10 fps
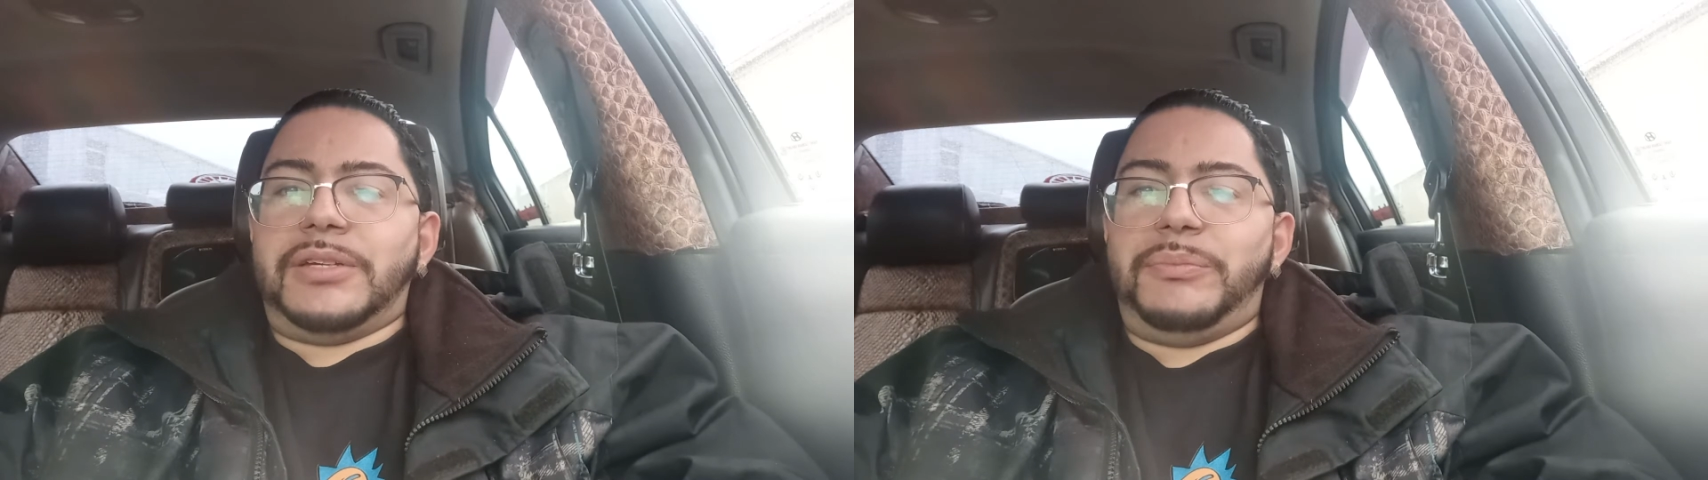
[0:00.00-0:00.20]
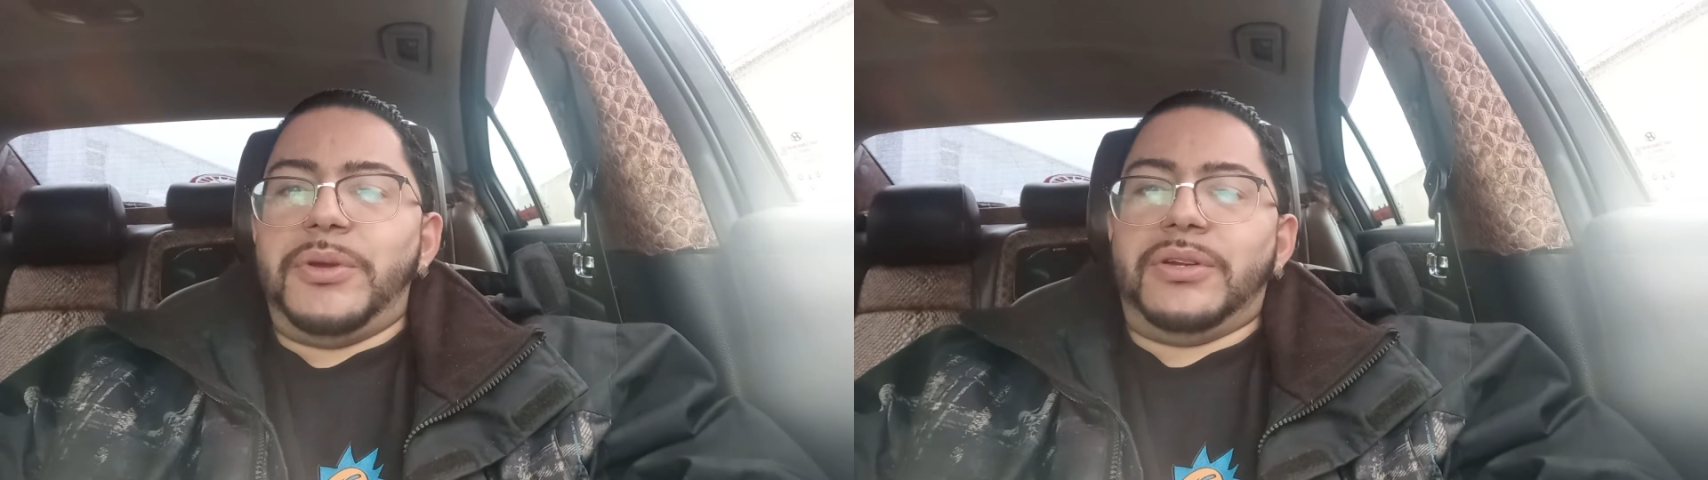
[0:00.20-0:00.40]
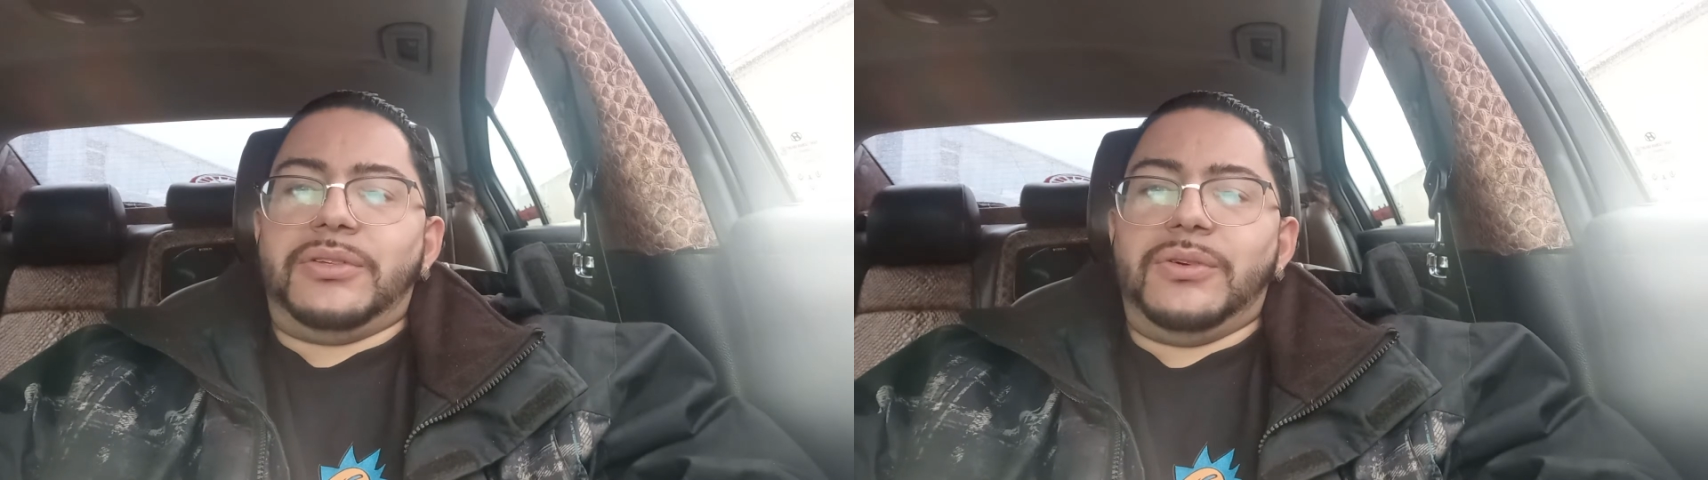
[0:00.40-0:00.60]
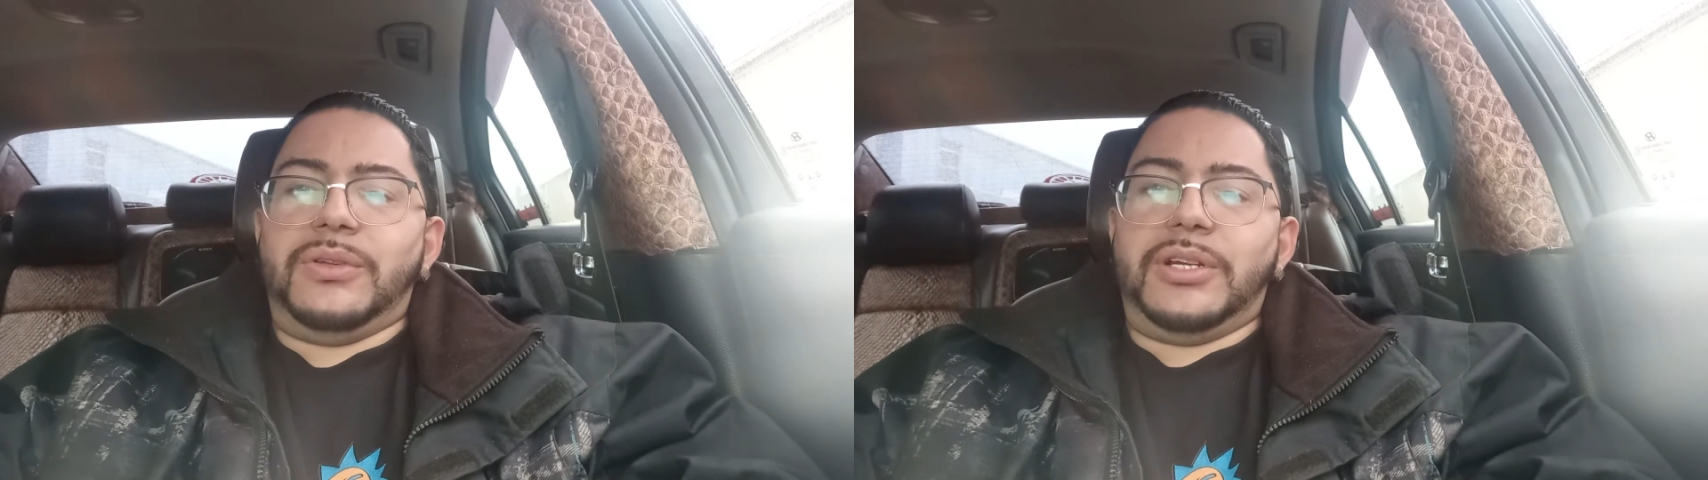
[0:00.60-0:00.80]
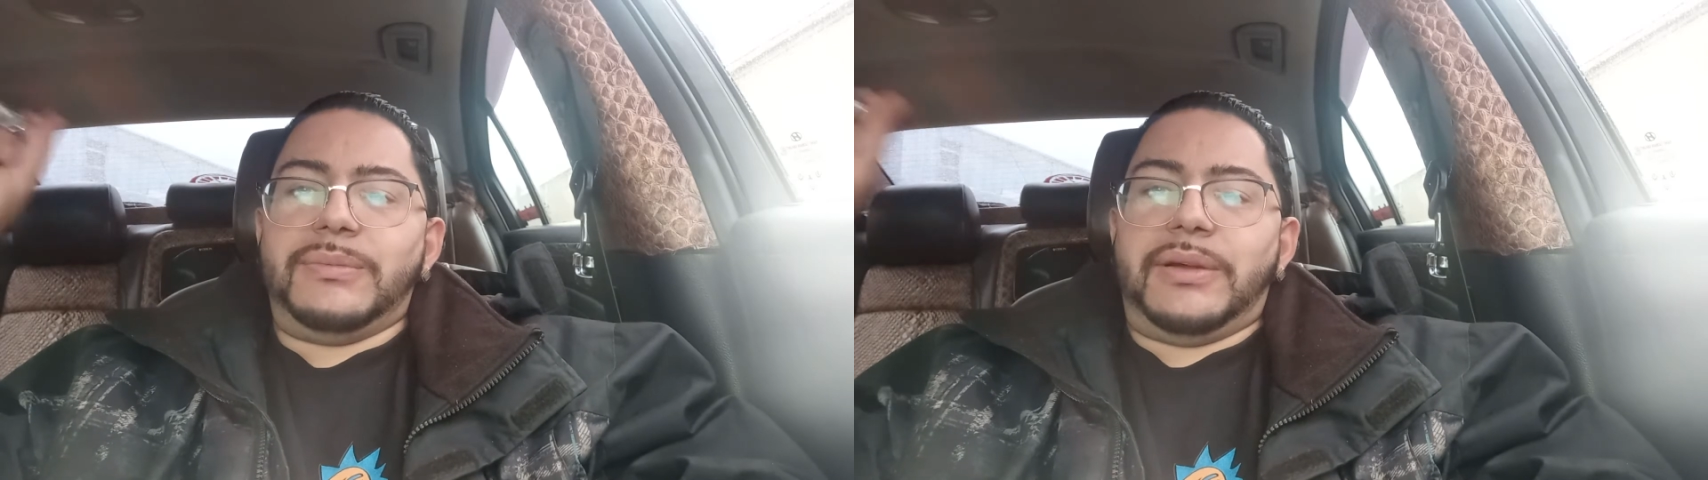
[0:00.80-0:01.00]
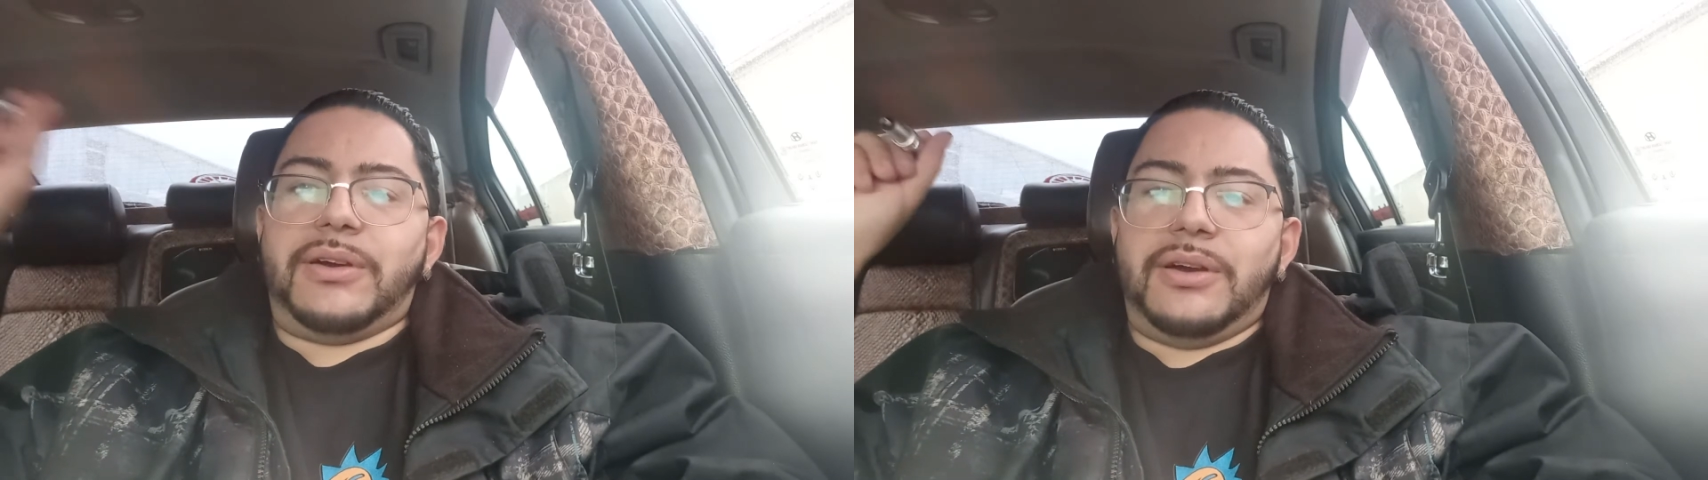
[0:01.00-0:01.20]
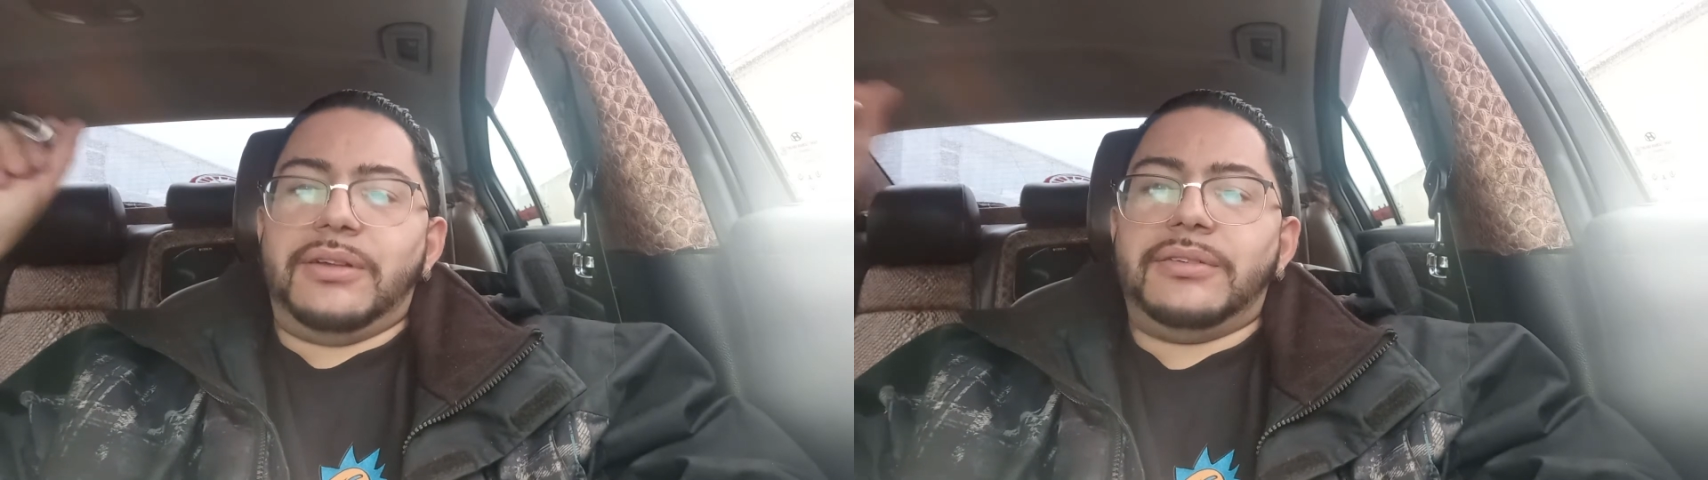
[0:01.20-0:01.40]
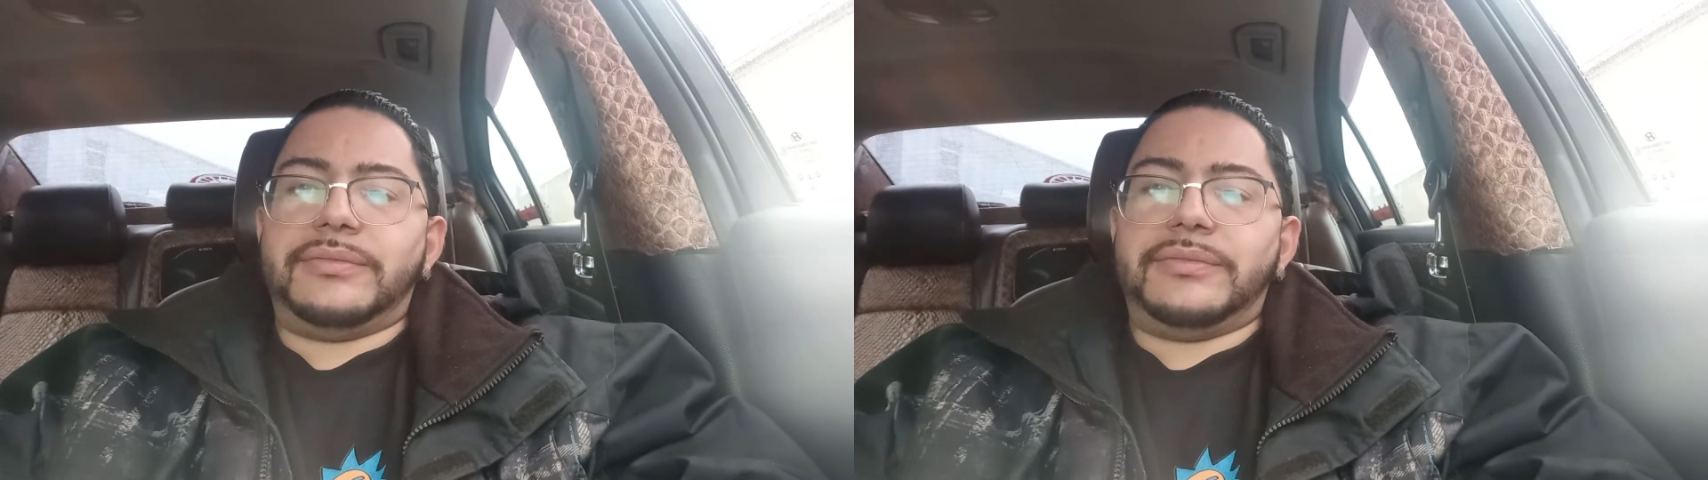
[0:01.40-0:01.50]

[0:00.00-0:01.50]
computer to go look at my car.